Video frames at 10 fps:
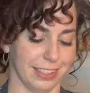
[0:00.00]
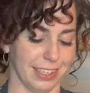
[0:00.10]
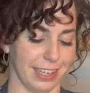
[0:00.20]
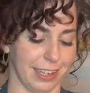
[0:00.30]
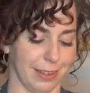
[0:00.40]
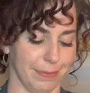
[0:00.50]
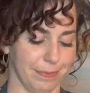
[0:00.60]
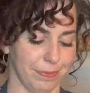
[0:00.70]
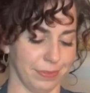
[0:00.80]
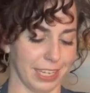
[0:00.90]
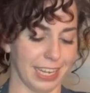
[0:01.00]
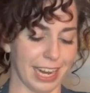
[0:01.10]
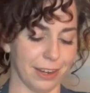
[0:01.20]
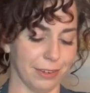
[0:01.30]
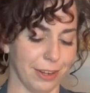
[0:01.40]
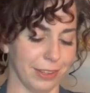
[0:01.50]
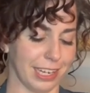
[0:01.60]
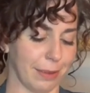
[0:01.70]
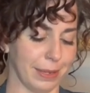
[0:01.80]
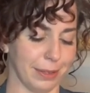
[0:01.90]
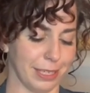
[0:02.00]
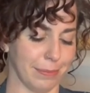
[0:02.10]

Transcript: And I don't know that I'll be able to